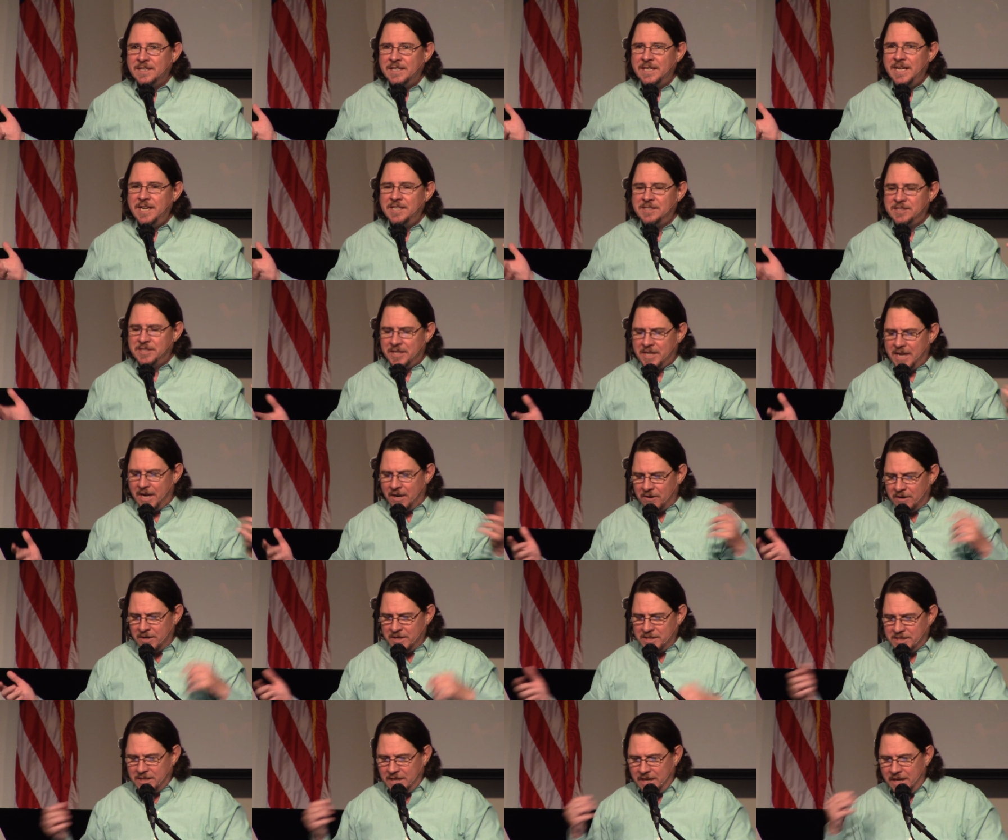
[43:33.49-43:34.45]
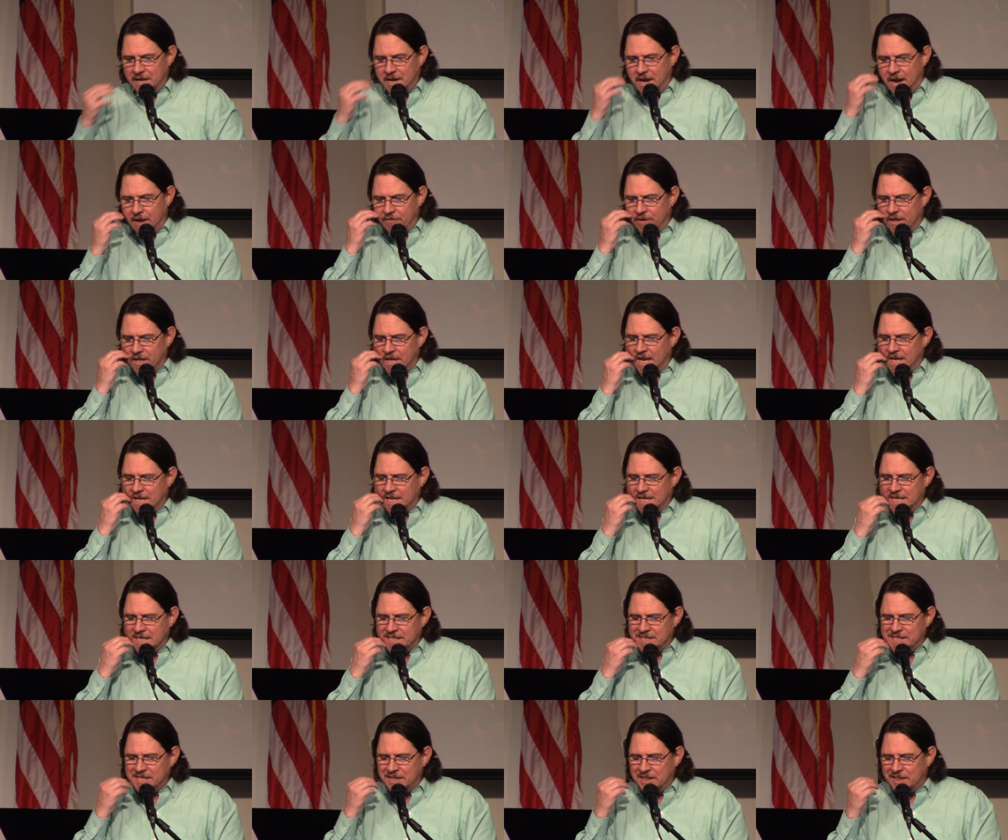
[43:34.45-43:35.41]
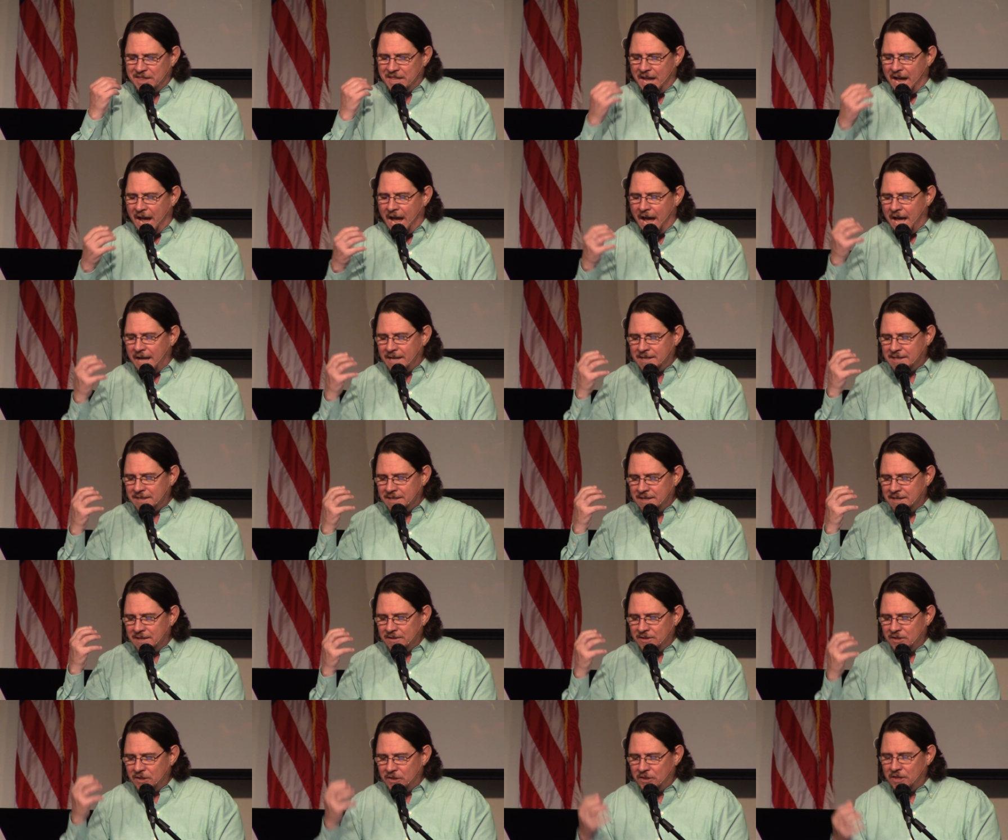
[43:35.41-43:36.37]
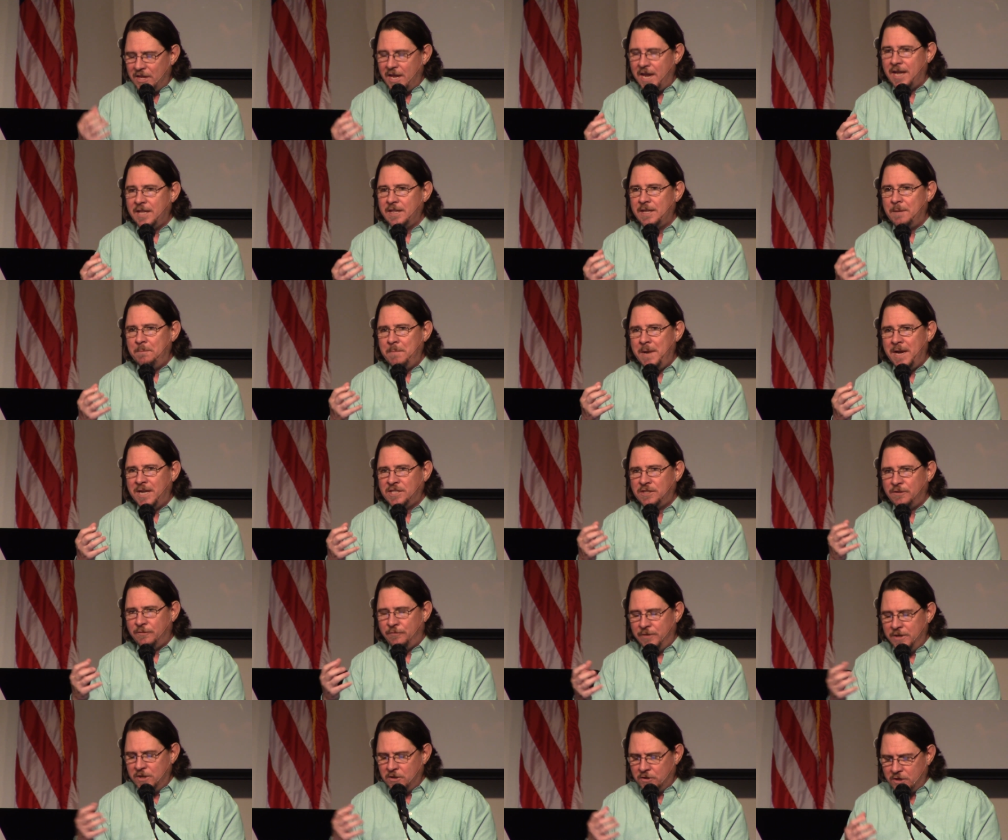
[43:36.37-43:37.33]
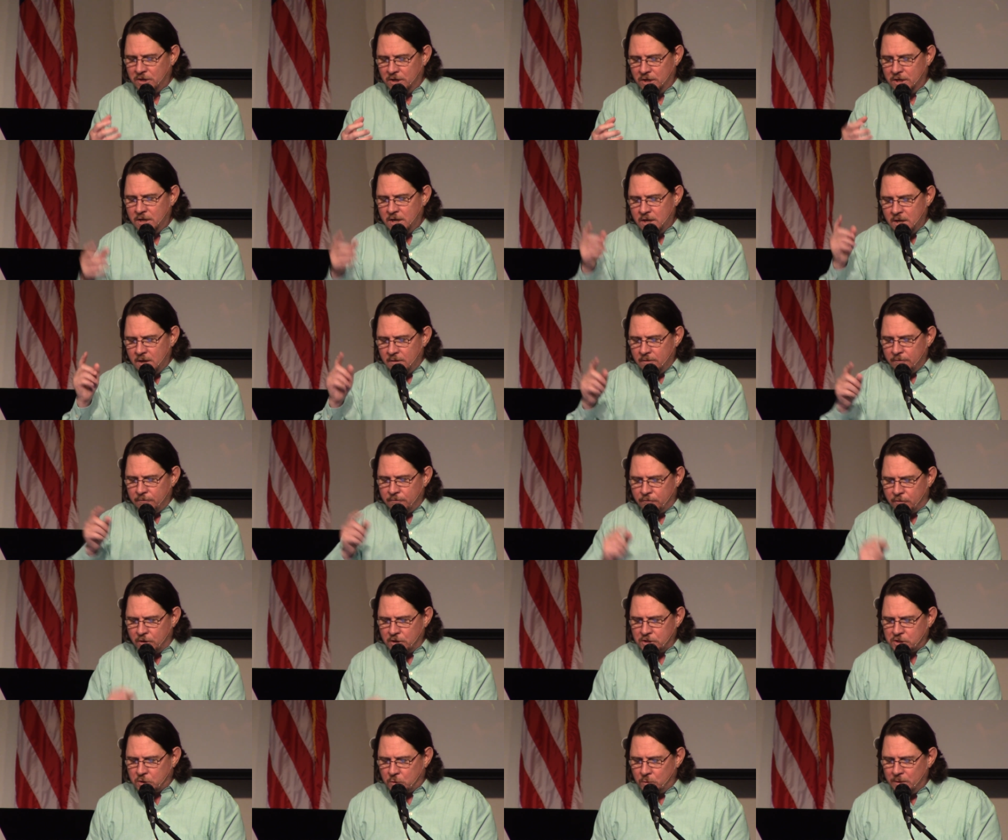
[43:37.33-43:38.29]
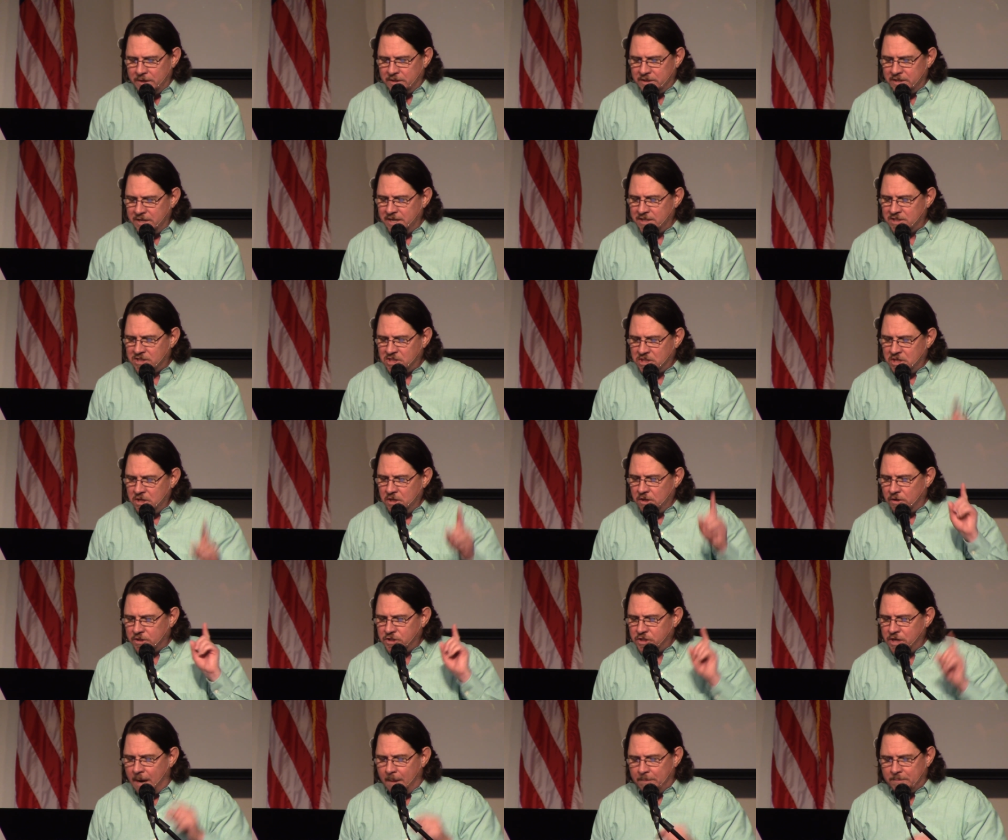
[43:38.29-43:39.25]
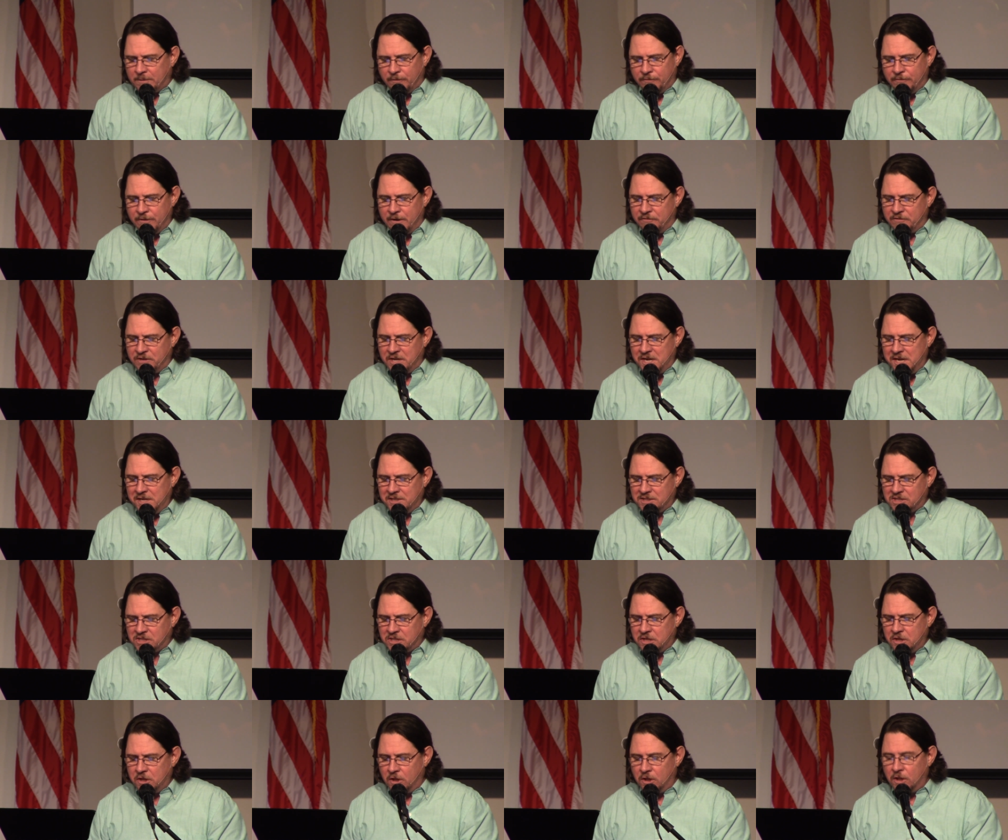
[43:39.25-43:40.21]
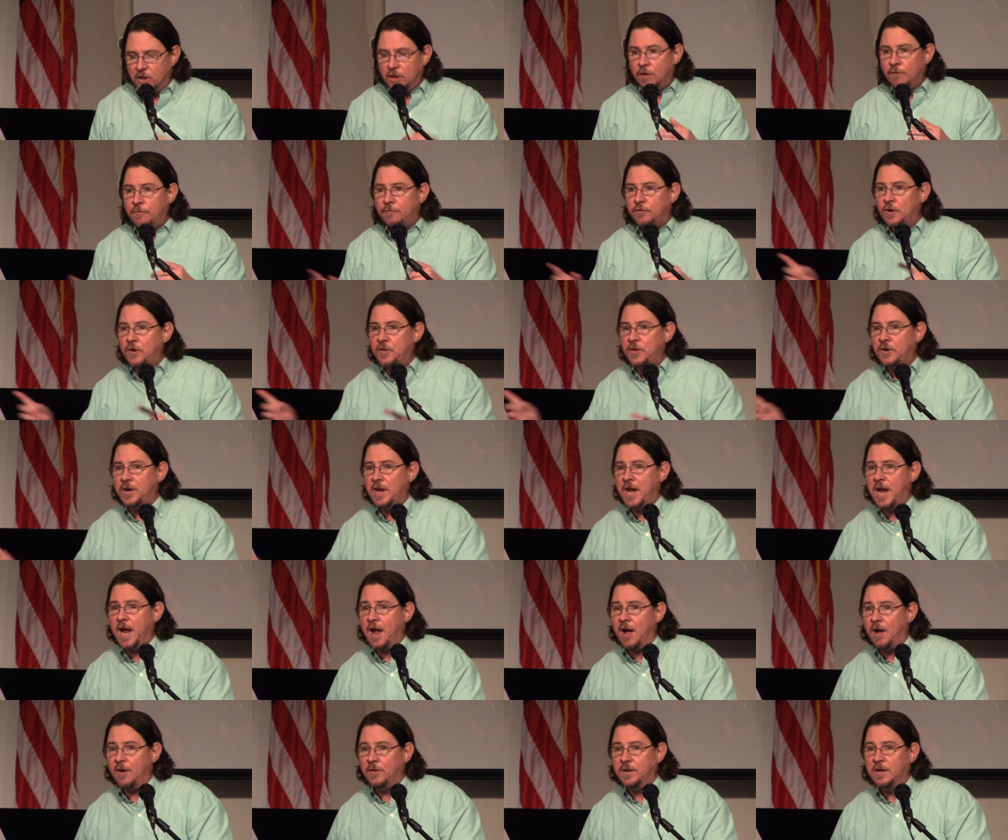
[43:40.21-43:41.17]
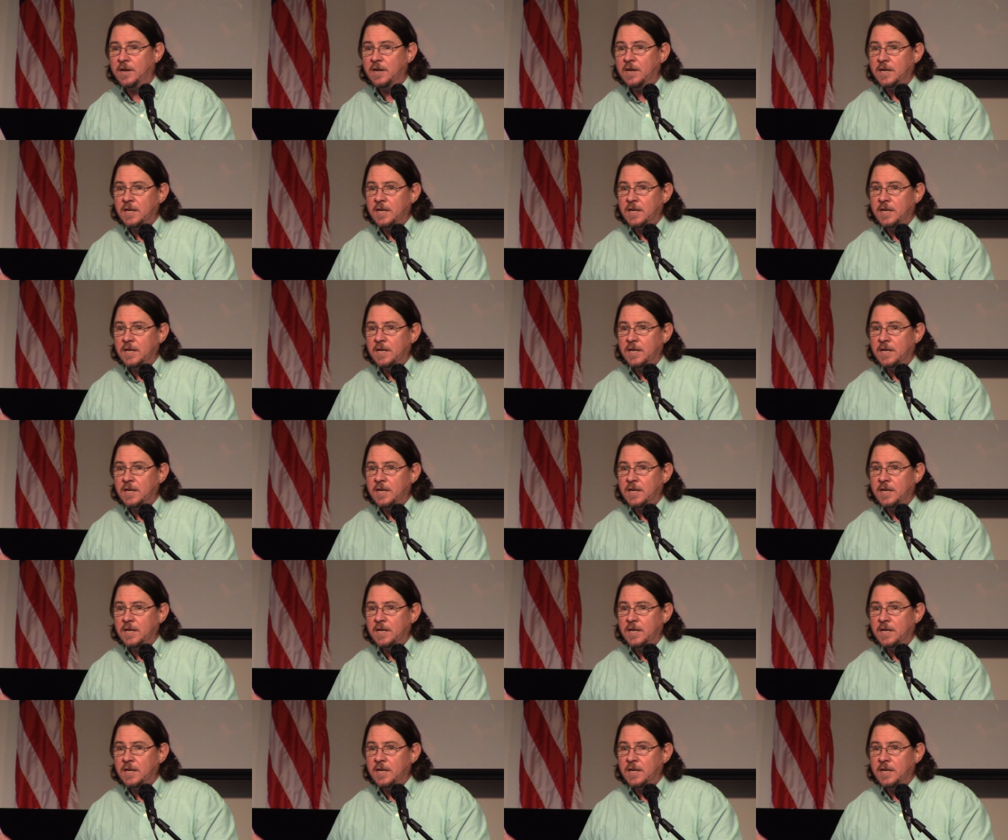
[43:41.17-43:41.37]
He's the guarantee of it. And isn't that the thing that makes you feel good? 1 Corinthians still, chapter 15 still, a little further down